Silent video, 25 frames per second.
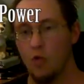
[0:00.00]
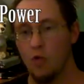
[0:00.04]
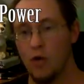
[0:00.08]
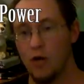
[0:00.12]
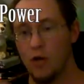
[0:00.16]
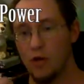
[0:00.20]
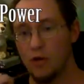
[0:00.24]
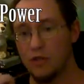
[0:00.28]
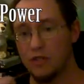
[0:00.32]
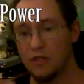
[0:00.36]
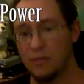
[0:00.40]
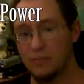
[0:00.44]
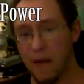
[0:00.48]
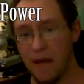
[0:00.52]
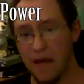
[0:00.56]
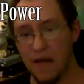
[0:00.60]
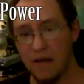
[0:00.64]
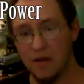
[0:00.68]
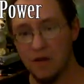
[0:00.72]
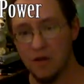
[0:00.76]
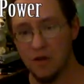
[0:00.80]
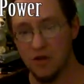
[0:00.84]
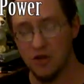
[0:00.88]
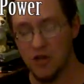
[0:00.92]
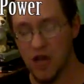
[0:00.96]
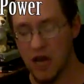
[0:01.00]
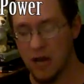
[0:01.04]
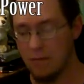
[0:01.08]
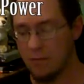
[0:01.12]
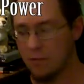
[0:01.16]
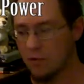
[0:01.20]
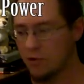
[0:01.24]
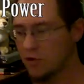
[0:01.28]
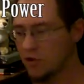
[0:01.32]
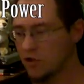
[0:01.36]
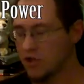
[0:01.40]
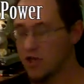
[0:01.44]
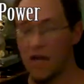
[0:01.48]
When you spend the
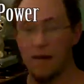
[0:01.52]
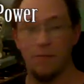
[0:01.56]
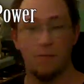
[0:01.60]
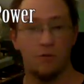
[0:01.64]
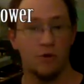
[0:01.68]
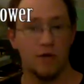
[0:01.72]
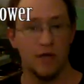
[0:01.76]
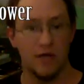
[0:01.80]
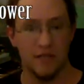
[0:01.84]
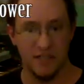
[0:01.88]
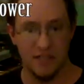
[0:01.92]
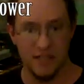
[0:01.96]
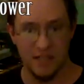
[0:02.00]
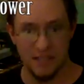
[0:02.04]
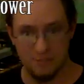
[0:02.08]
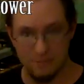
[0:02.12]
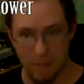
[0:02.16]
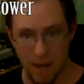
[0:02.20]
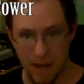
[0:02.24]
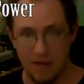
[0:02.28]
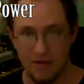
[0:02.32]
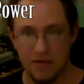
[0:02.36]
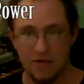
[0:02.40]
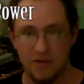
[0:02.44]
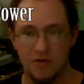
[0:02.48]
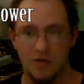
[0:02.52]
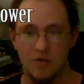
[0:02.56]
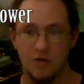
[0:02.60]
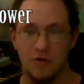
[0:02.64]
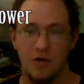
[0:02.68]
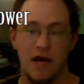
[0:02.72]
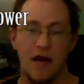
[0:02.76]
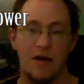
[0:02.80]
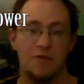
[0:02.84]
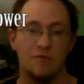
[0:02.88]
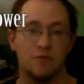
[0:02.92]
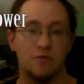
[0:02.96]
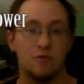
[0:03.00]
chamber is spent.
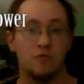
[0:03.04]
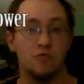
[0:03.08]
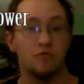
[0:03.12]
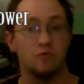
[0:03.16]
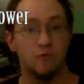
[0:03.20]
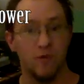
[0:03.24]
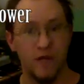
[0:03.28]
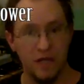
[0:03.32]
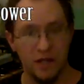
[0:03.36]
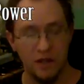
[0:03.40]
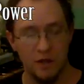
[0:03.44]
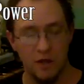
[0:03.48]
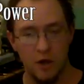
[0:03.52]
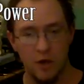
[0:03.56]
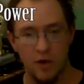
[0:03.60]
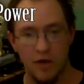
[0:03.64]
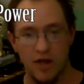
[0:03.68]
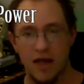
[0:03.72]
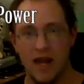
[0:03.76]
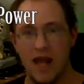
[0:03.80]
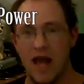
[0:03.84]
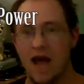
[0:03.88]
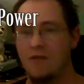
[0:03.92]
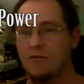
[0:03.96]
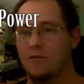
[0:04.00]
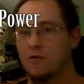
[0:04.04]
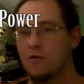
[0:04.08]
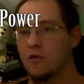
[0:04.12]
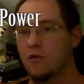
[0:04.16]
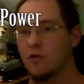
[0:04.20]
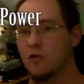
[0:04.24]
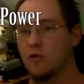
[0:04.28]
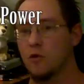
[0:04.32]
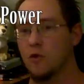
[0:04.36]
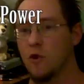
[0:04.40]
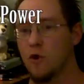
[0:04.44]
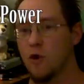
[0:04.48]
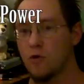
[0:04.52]
You'll have to reload it after
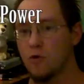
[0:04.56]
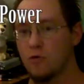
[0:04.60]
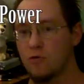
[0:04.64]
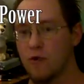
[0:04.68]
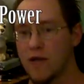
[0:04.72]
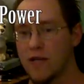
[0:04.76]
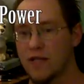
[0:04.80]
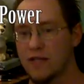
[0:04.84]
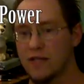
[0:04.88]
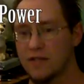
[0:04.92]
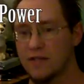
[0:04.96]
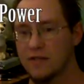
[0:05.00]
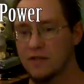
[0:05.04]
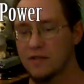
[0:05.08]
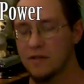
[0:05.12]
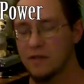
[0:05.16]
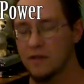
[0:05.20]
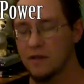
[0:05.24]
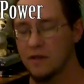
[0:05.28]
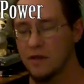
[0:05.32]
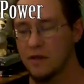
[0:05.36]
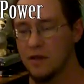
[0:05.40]
your long rest.